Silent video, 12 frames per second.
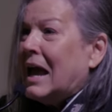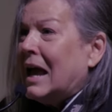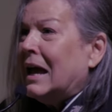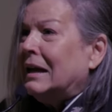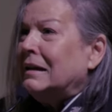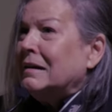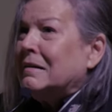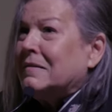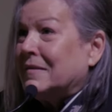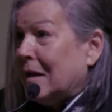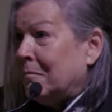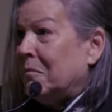and
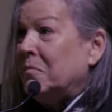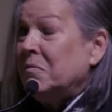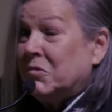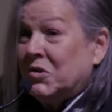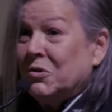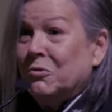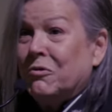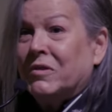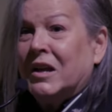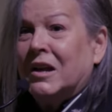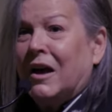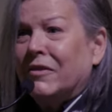some sooner
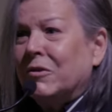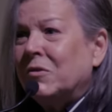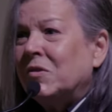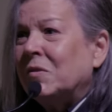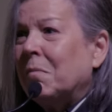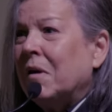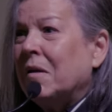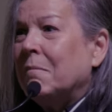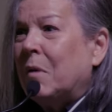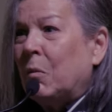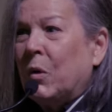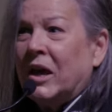than others,
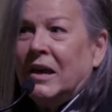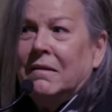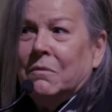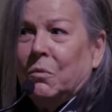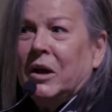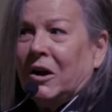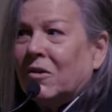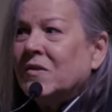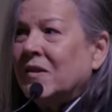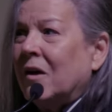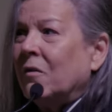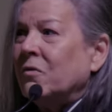but we, we
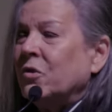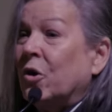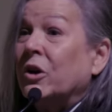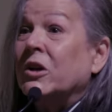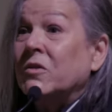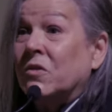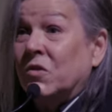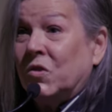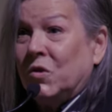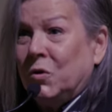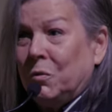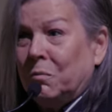ourselves are
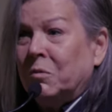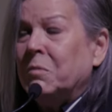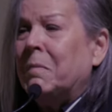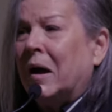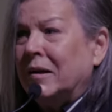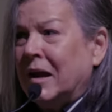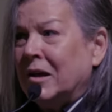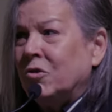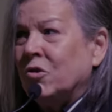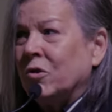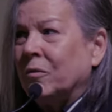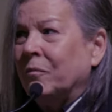consumed by
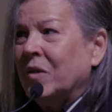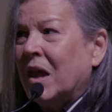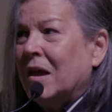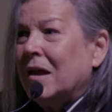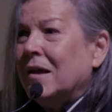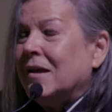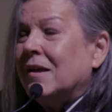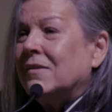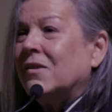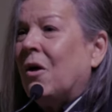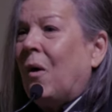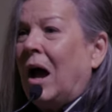nature.
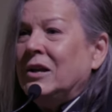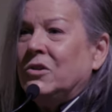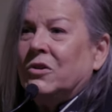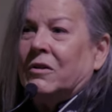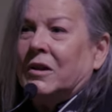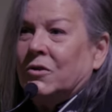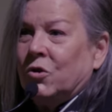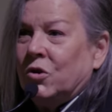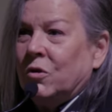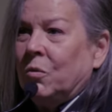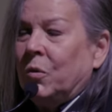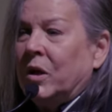So I took
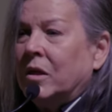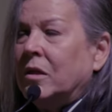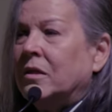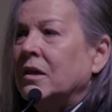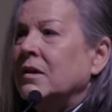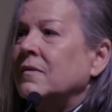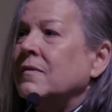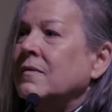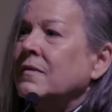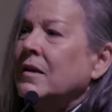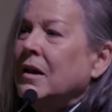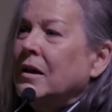issue with
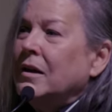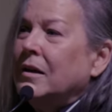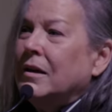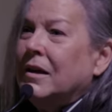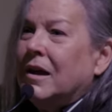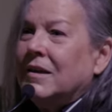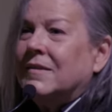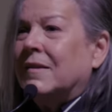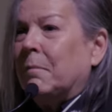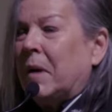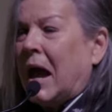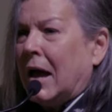this
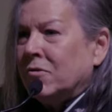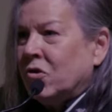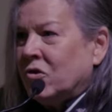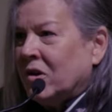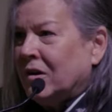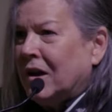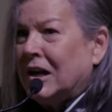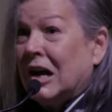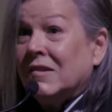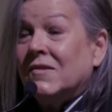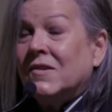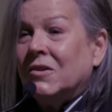Sebastian, and
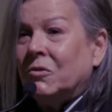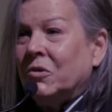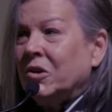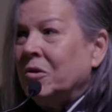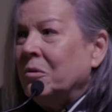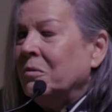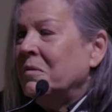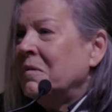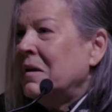I still do.